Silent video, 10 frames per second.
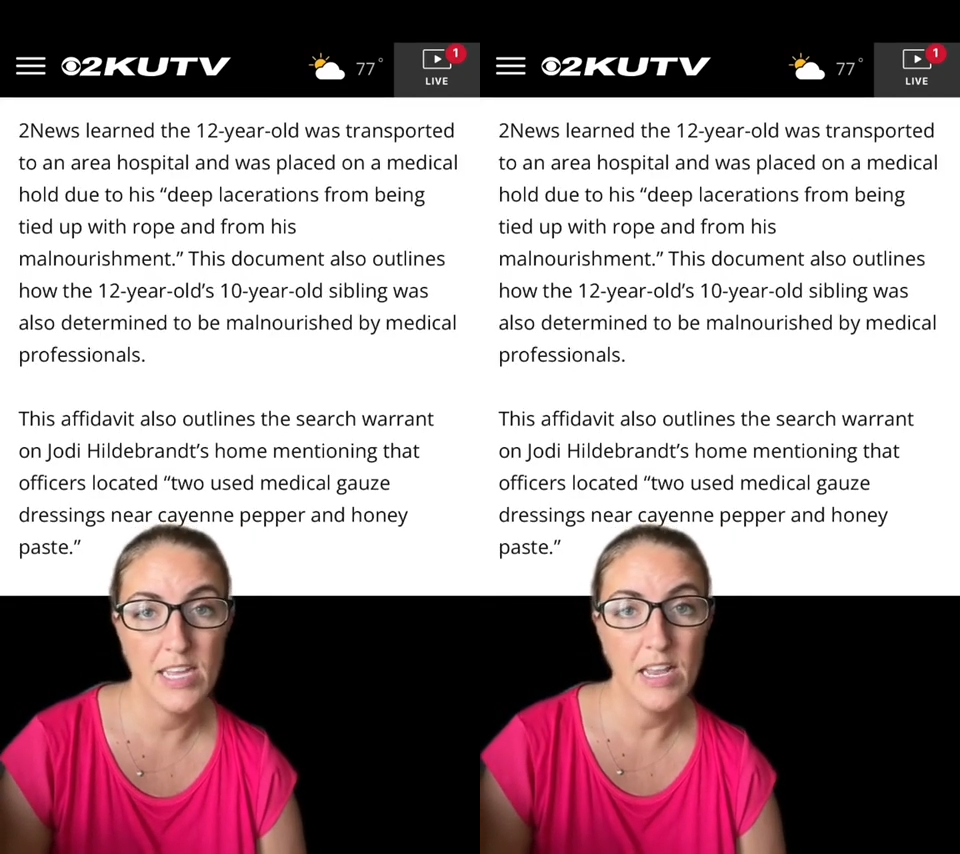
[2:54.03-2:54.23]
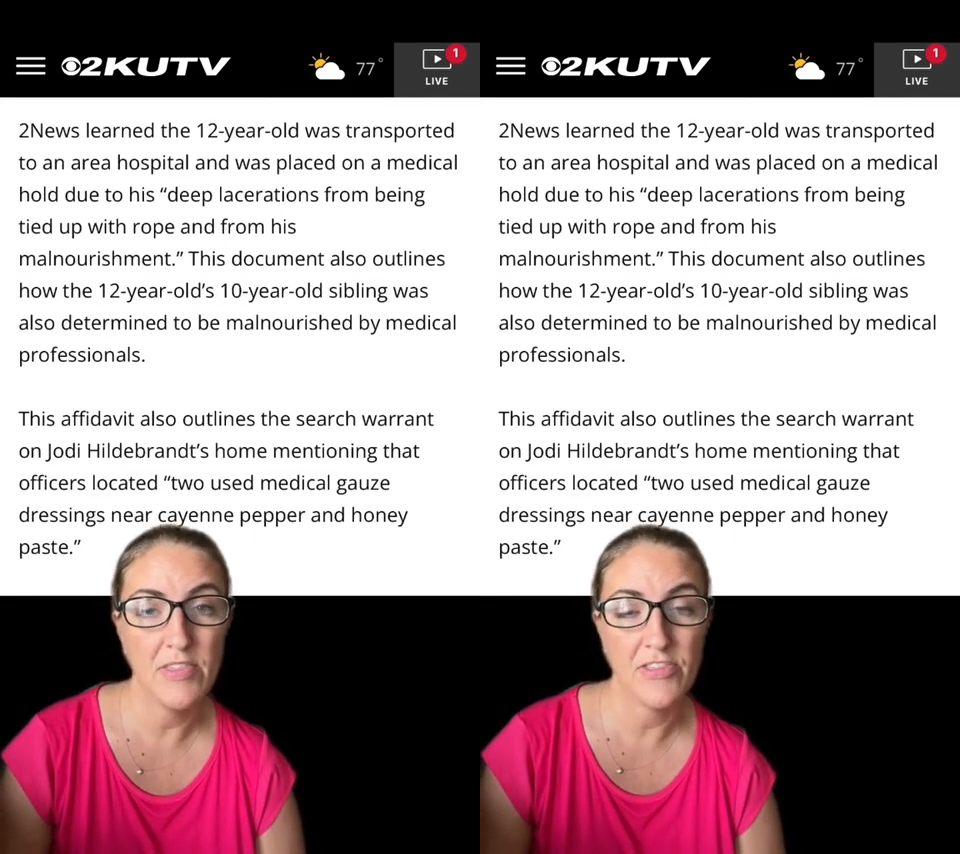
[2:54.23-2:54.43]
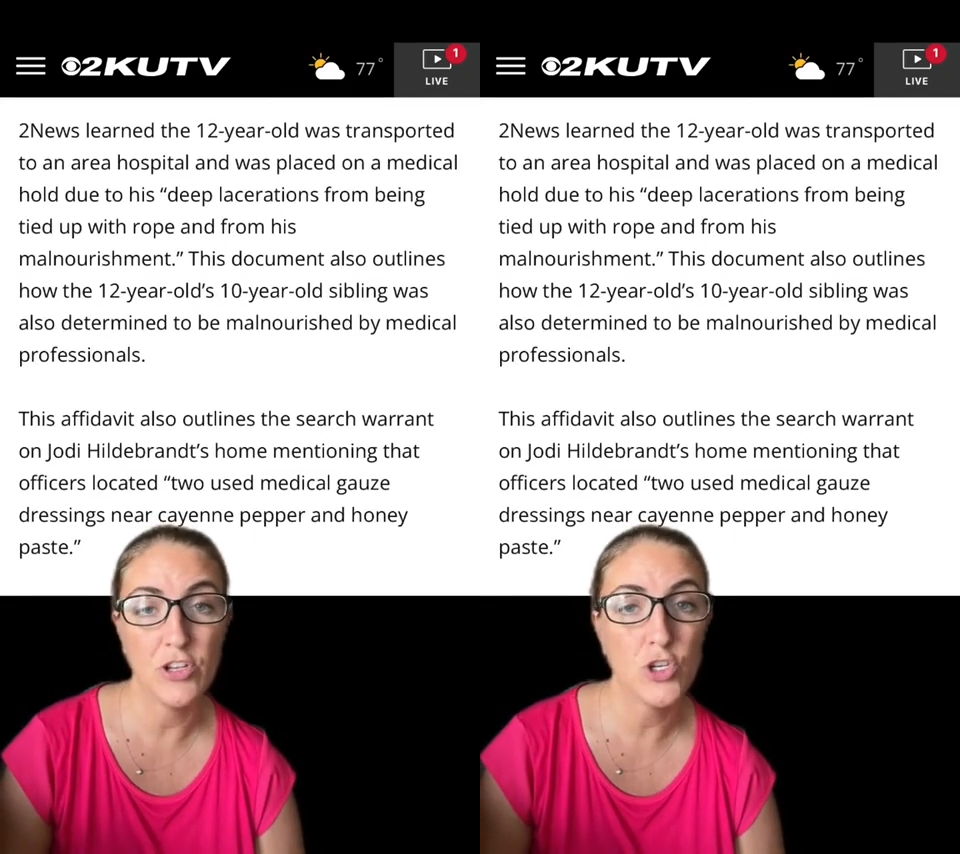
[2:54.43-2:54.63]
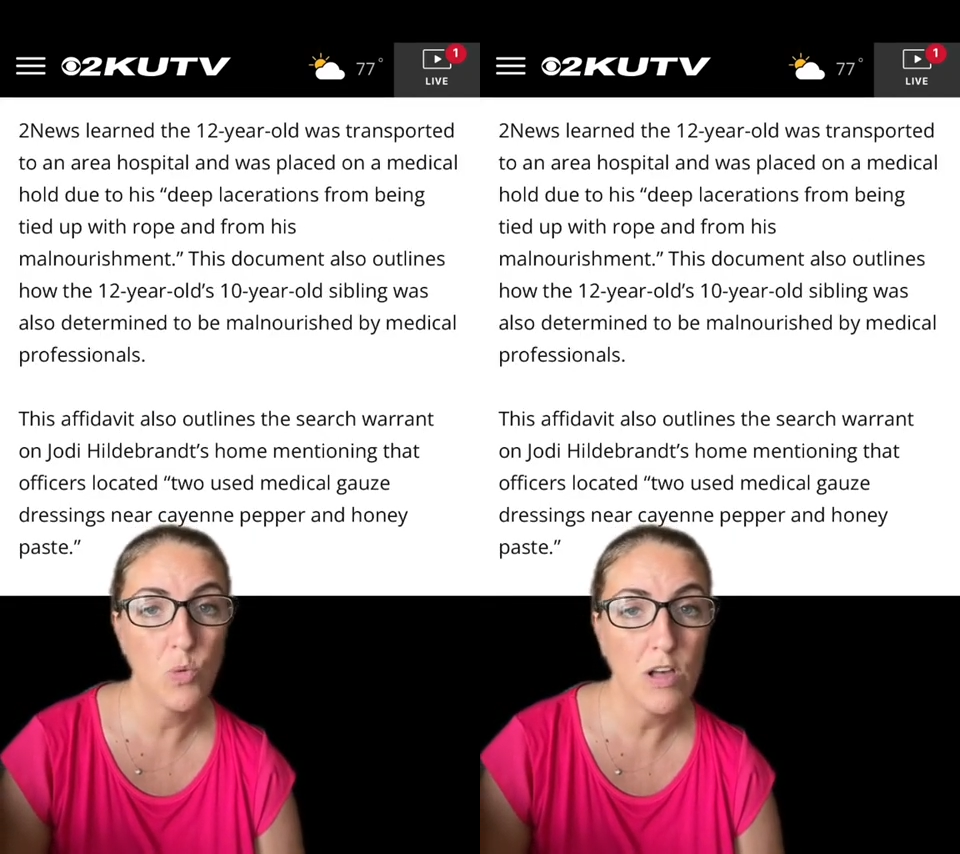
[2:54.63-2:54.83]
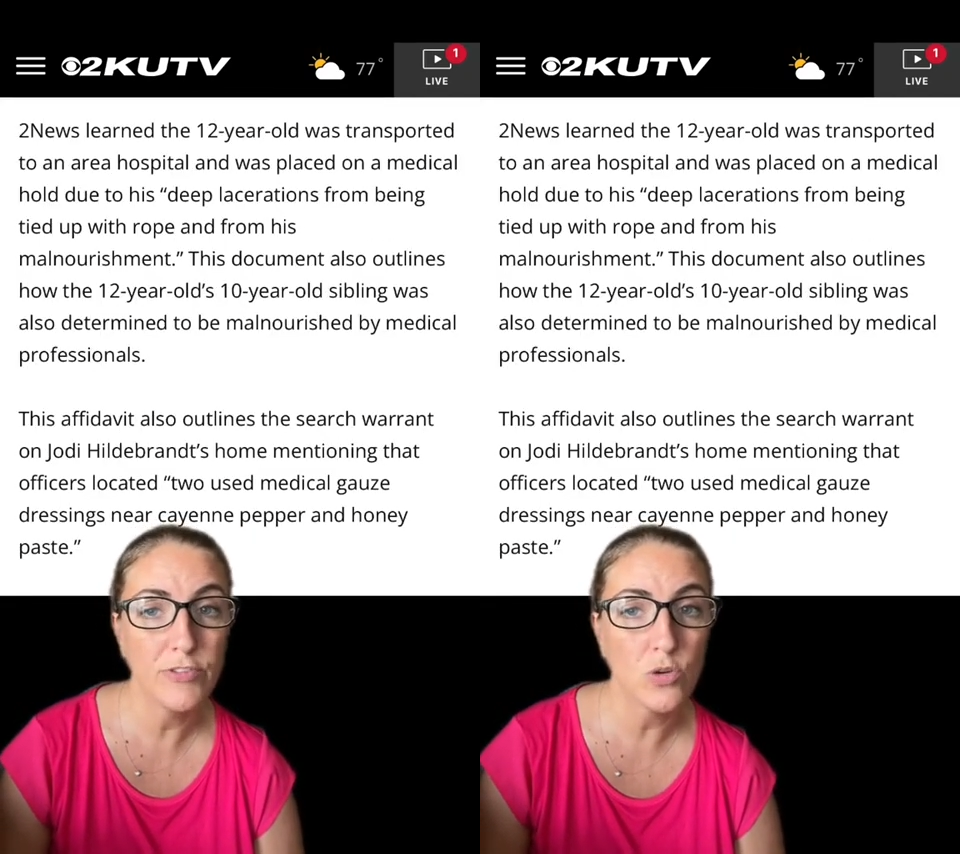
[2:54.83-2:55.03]
that the
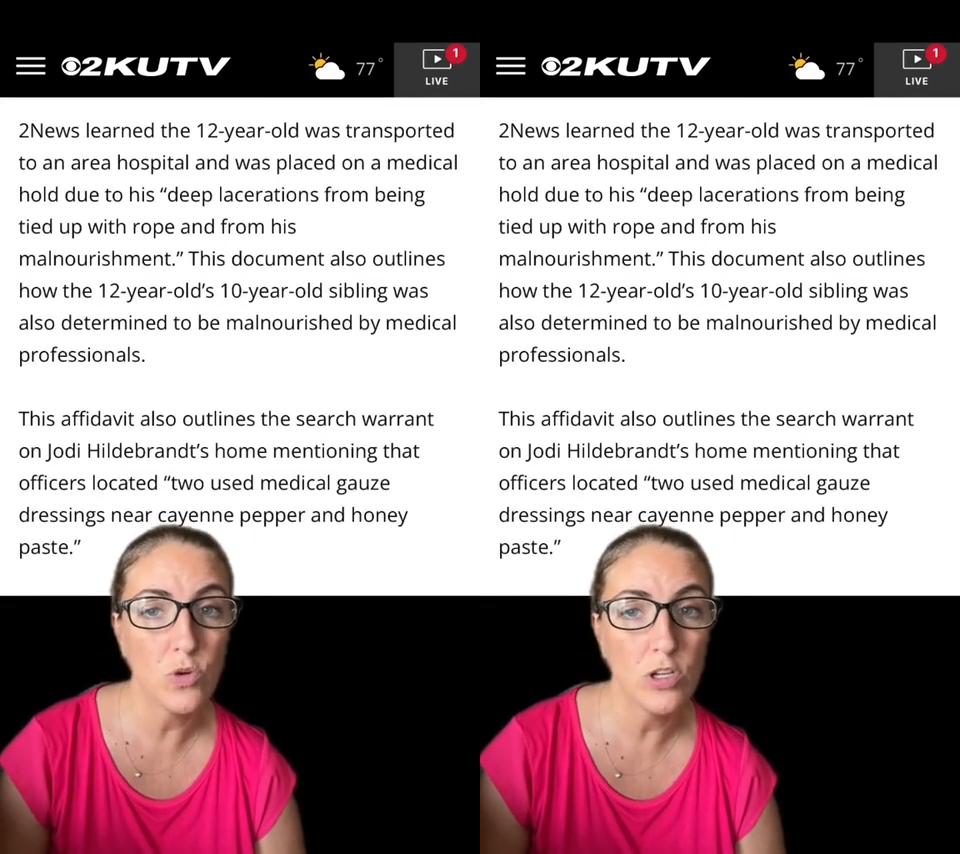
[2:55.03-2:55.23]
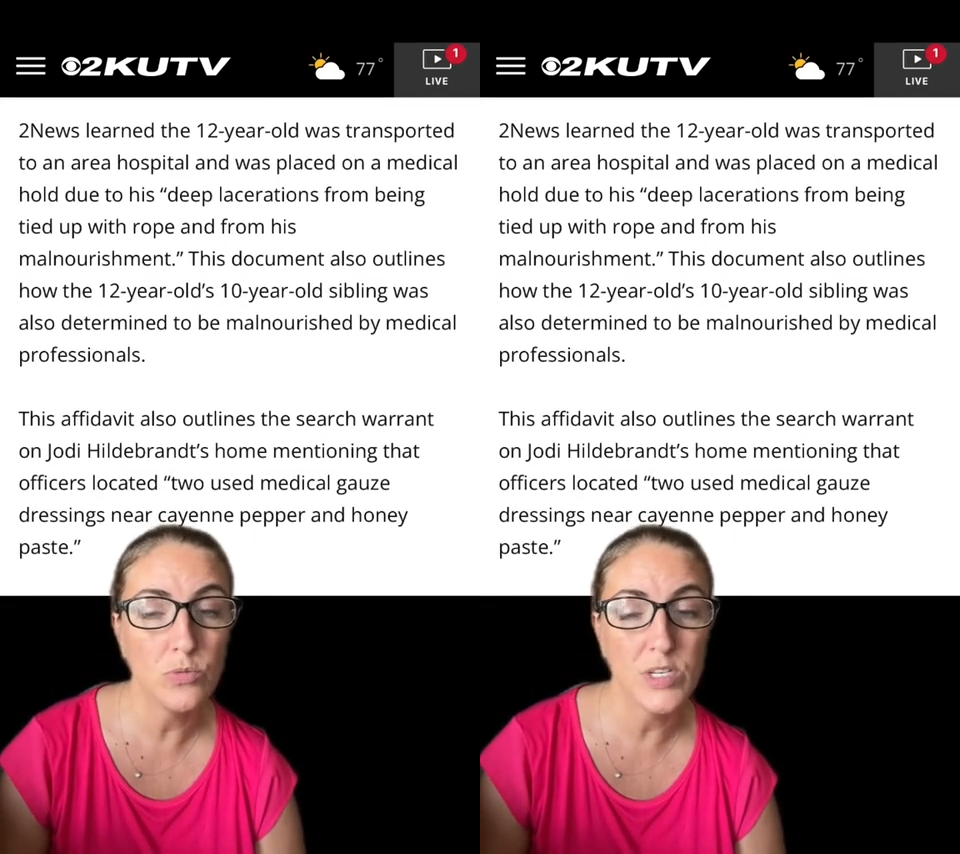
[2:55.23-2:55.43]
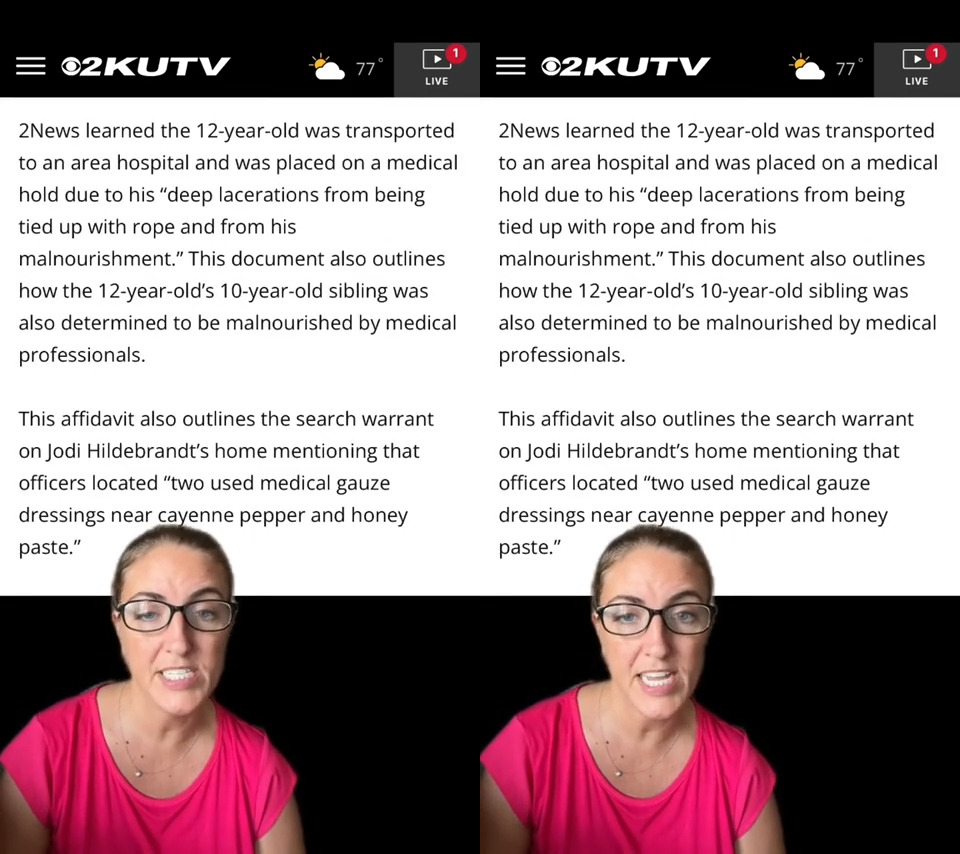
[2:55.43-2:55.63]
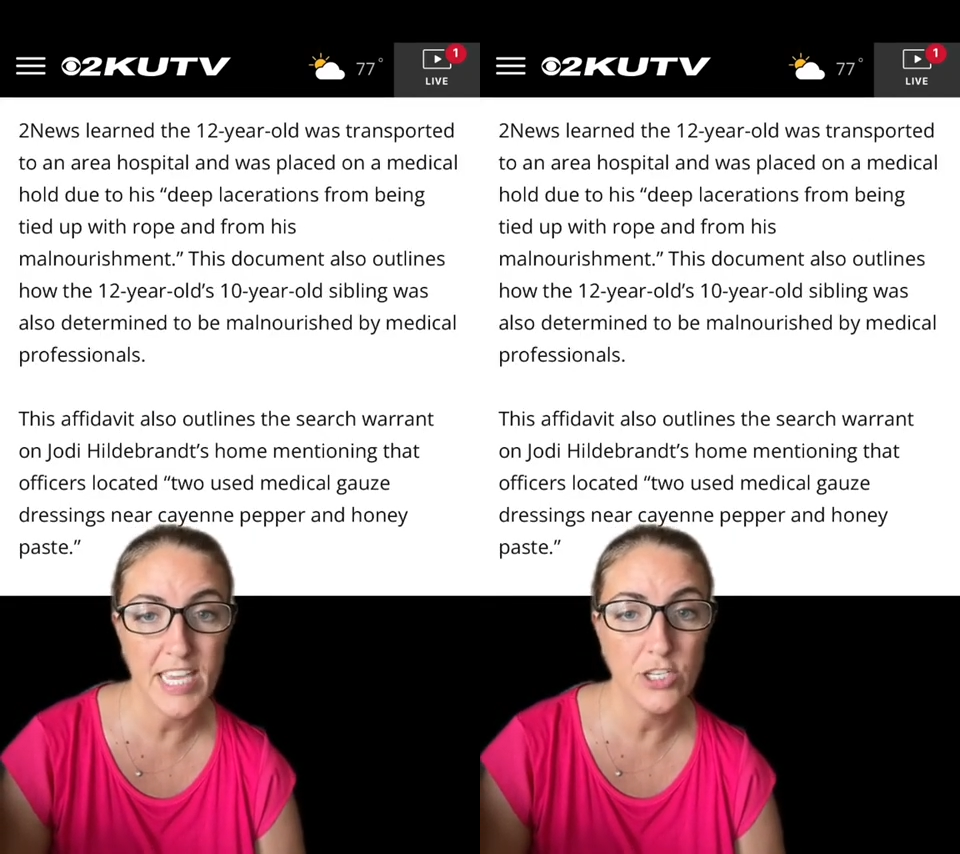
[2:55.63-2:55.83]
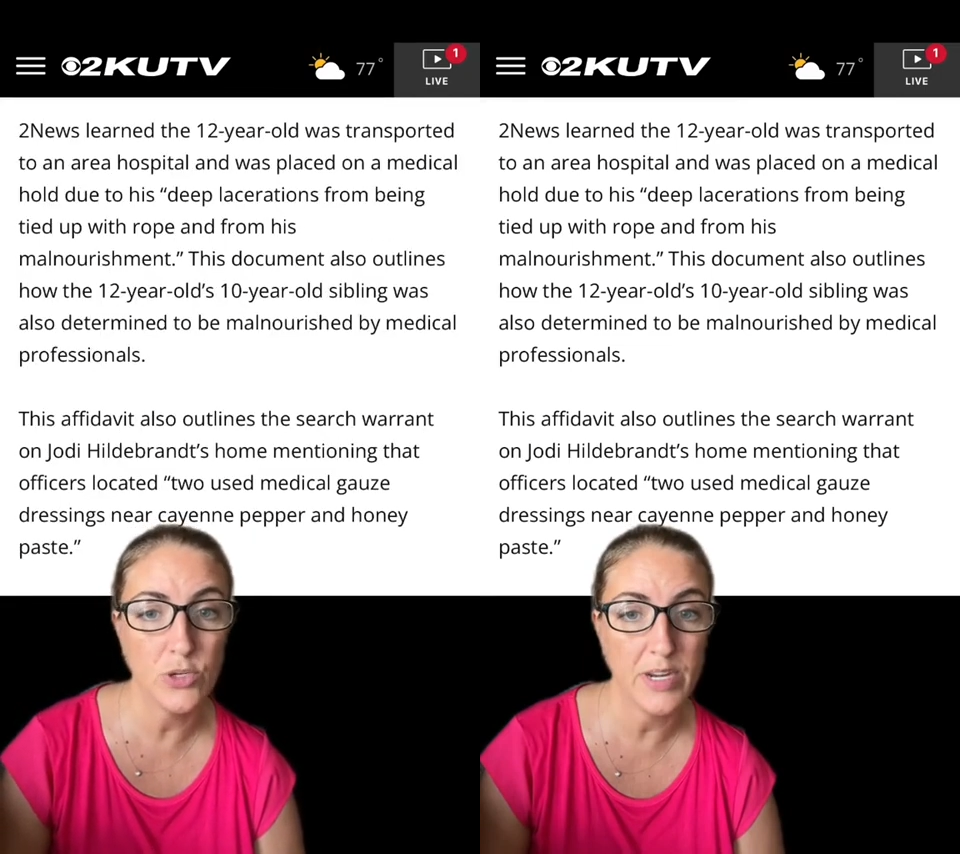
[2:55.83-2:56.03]
12-year-old was taken to an